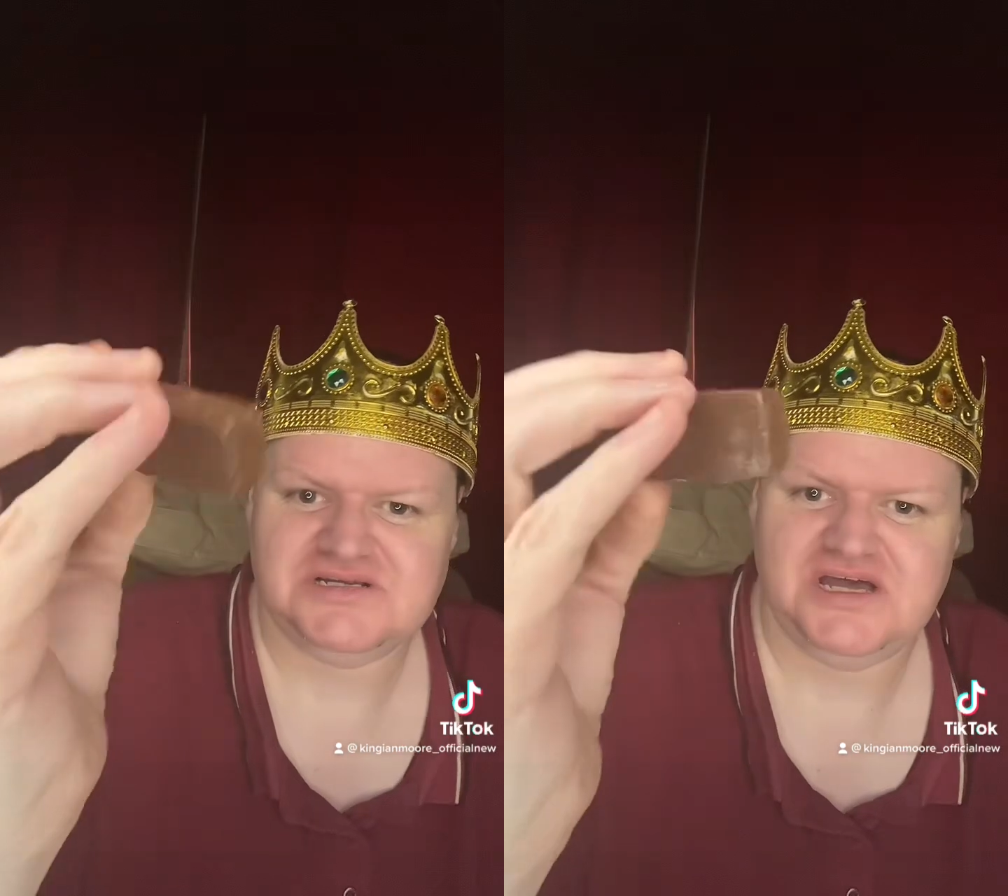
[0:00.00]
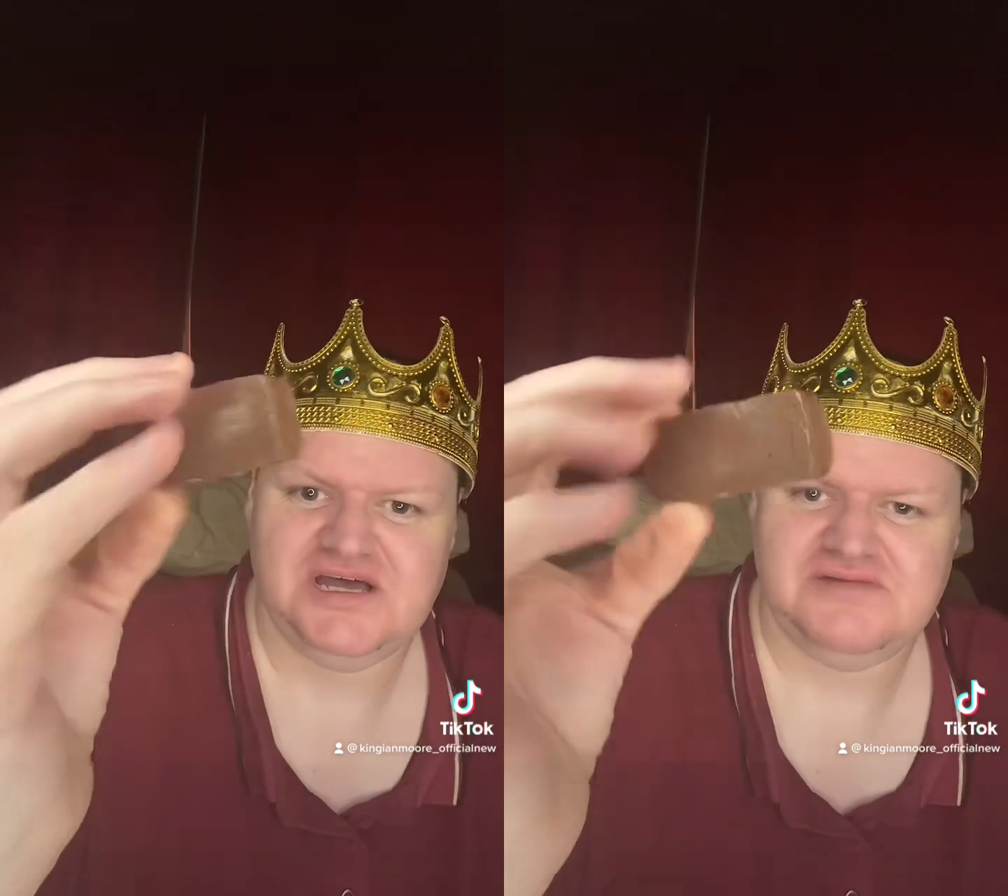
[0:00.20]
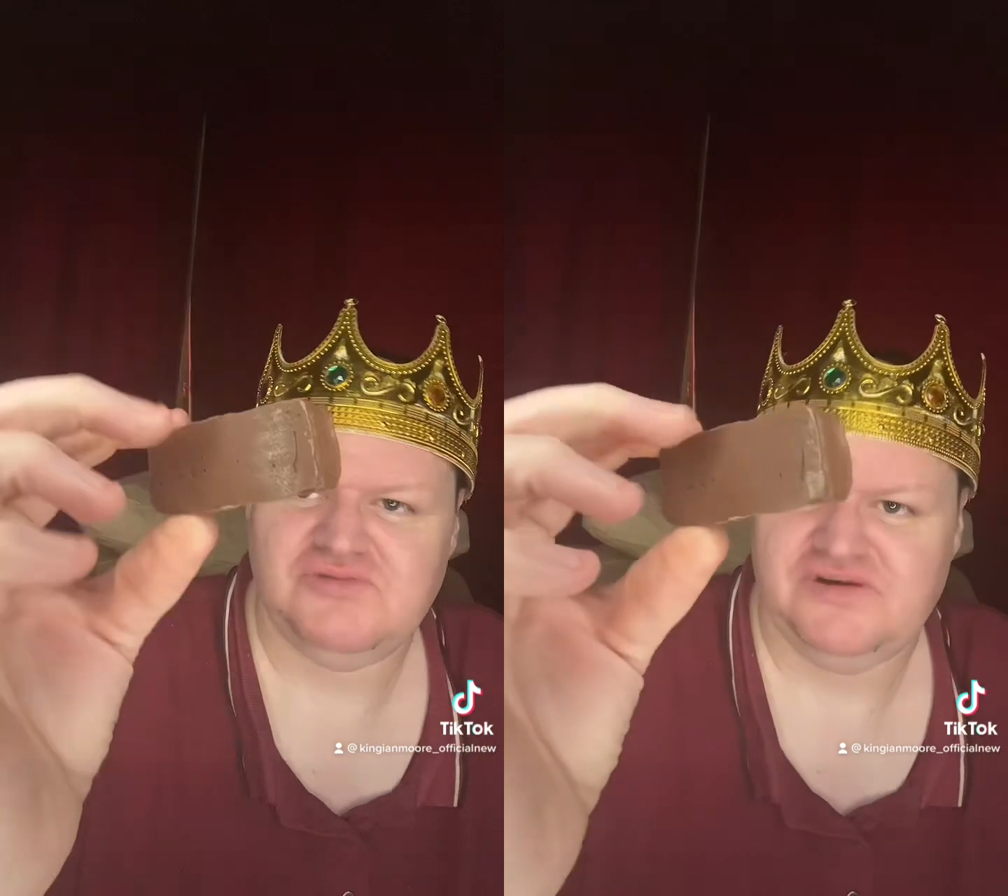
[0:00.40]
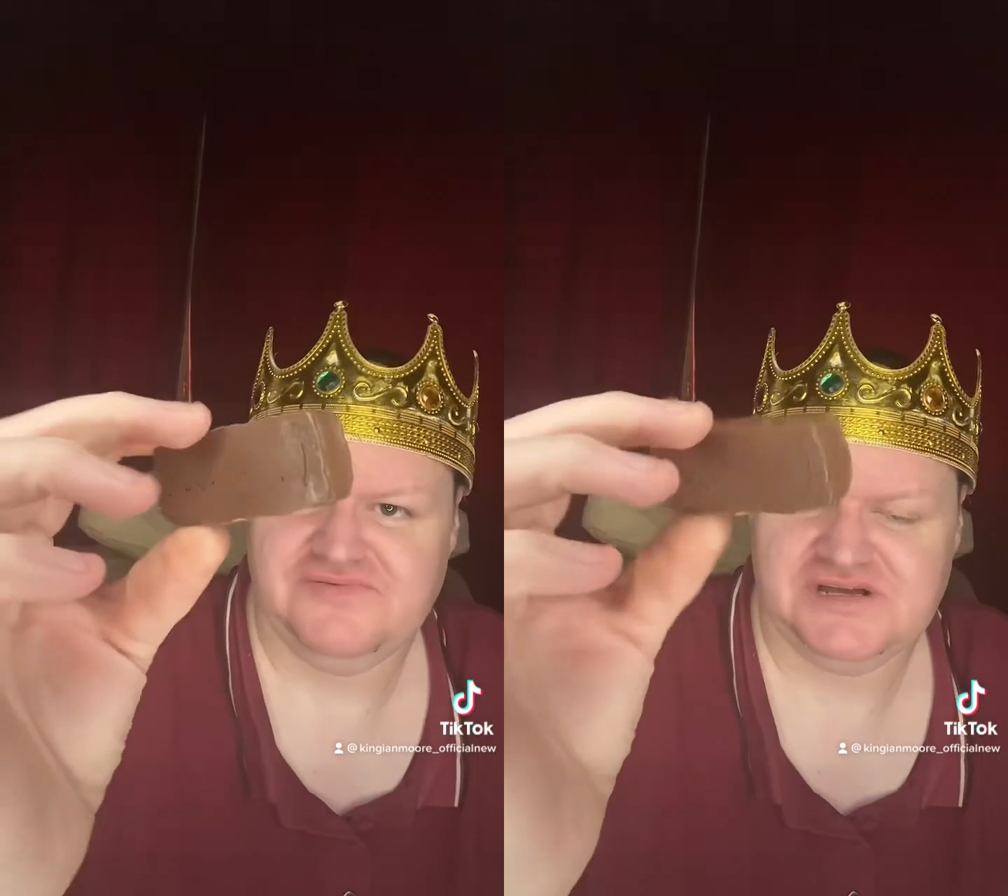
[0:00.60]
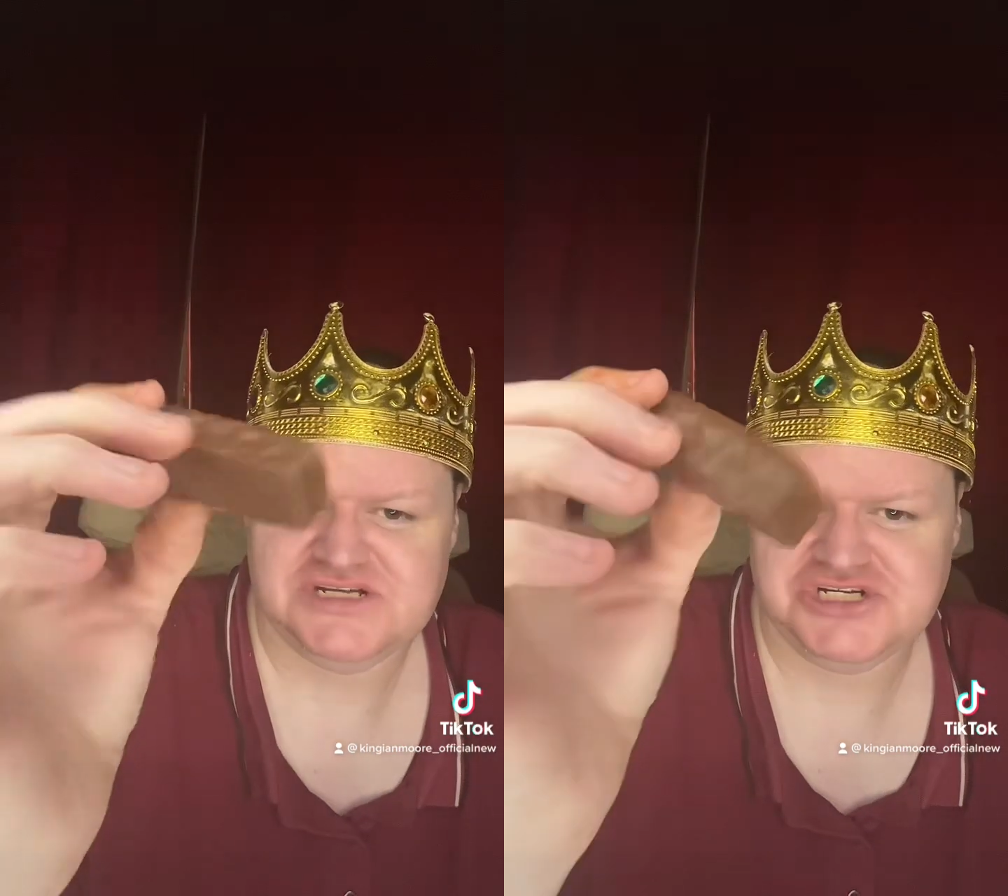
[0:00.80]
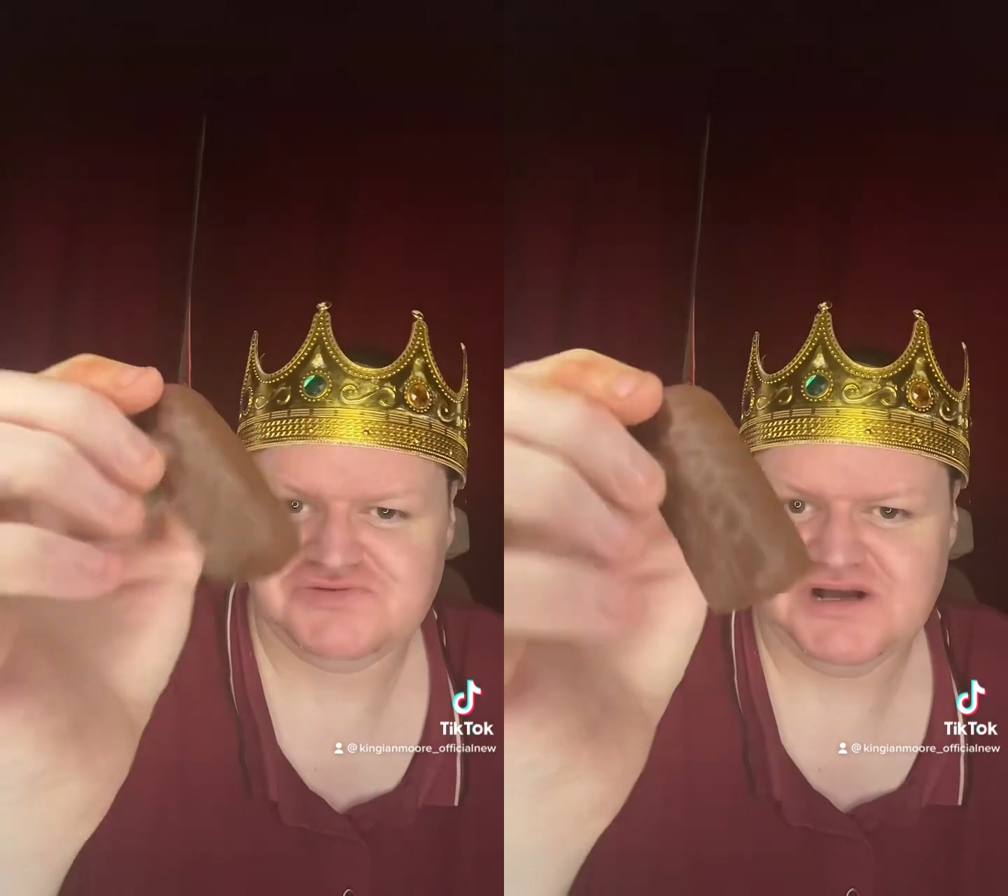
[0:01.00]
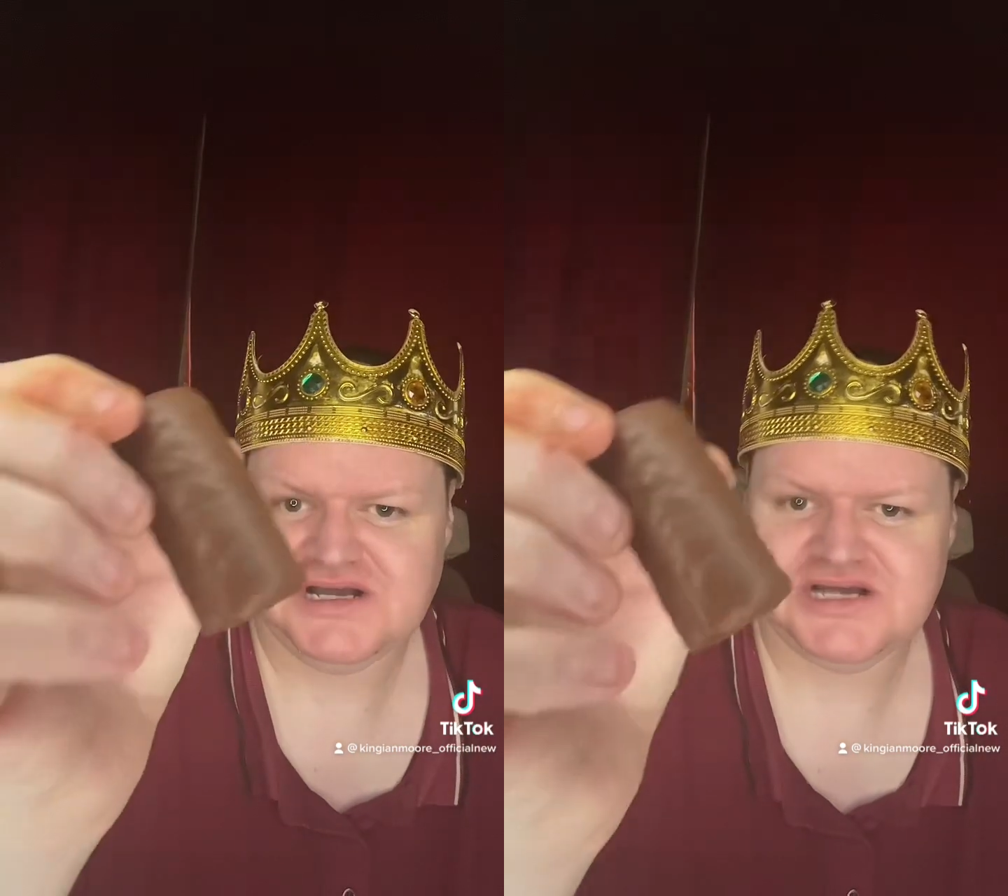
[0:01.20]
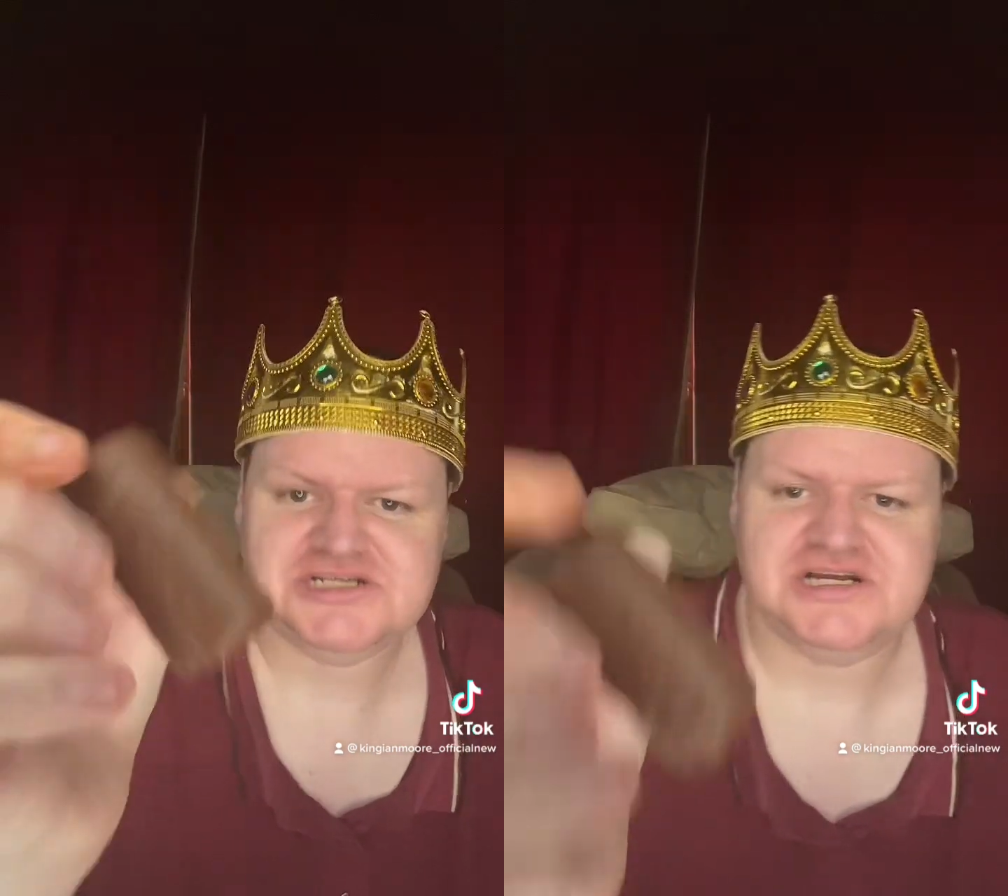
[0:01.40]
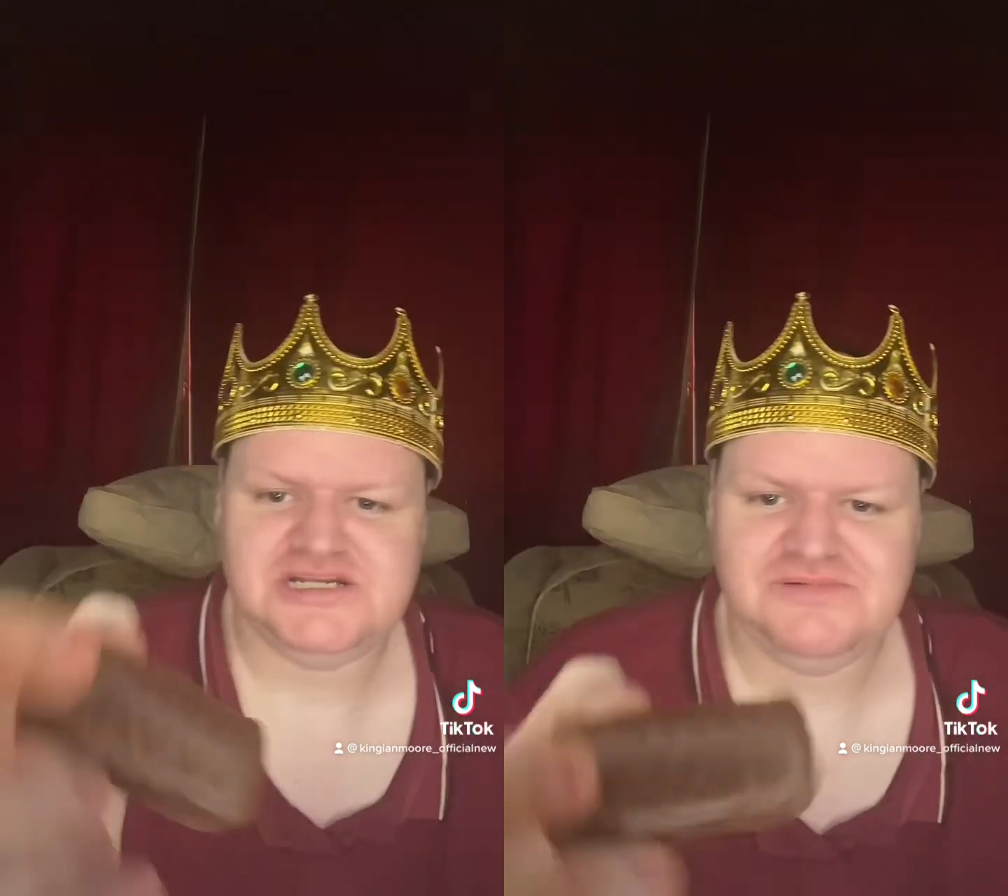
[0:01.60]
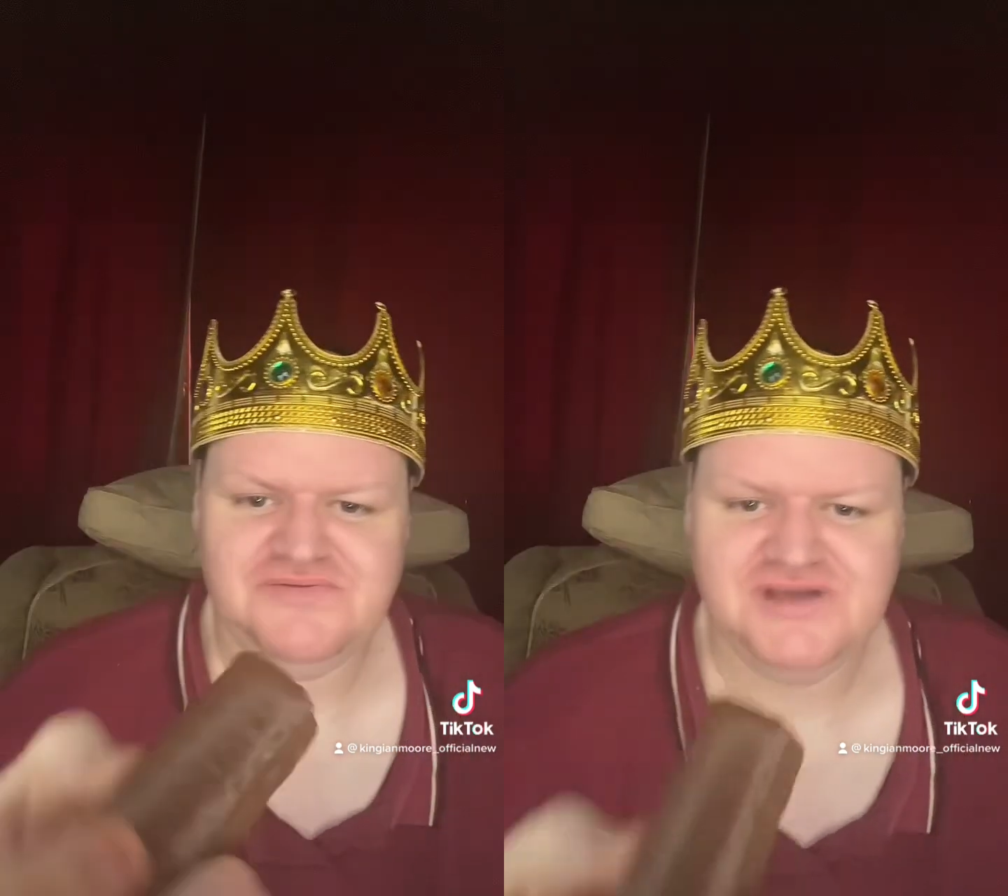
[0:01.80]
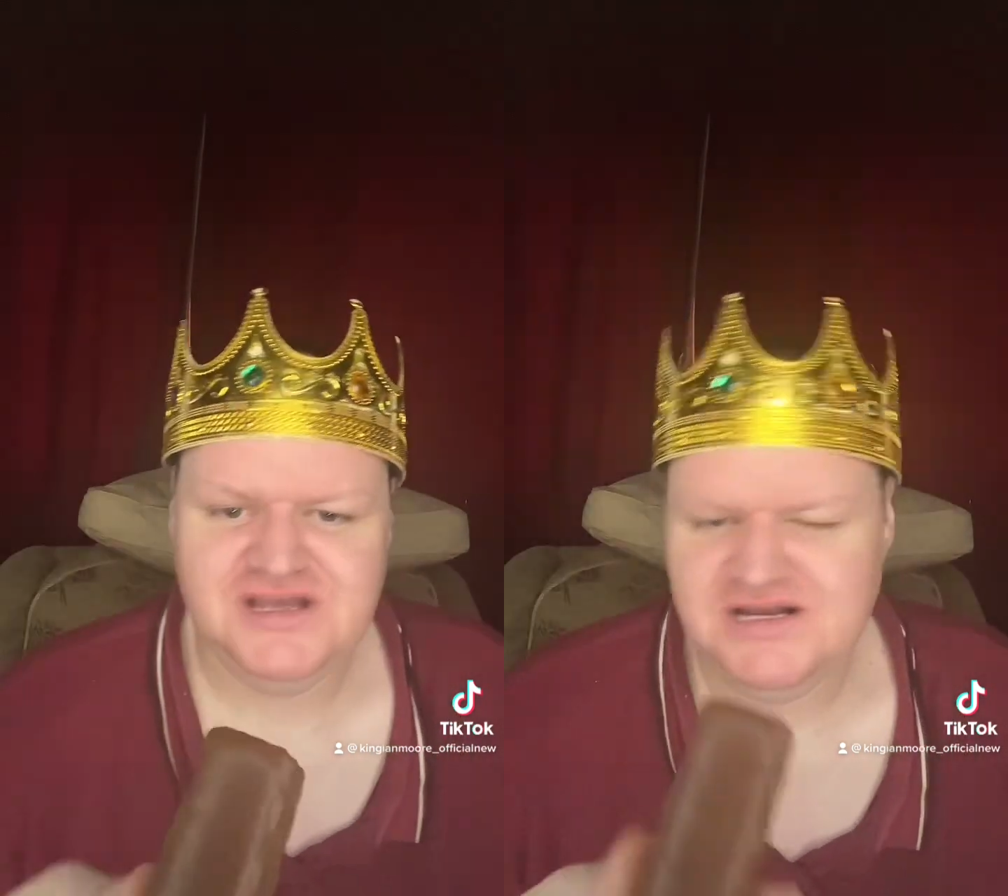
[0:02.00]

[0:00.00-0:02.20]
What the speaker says: Well, I think it's shrunk actually, to be fair.